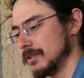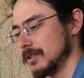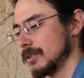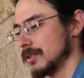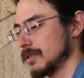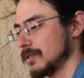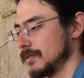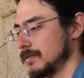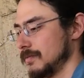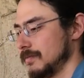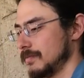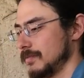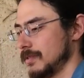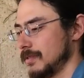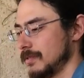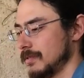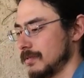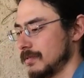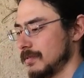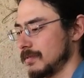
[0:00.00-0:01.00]
mark
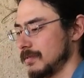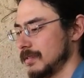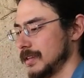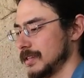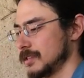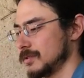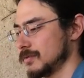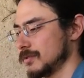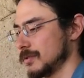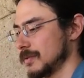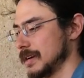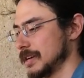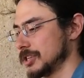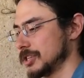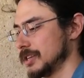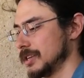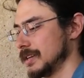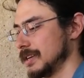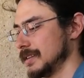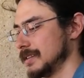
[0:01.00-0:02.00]
this
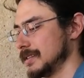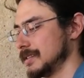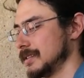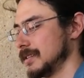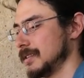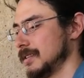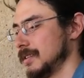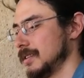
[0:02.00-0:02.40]
direction is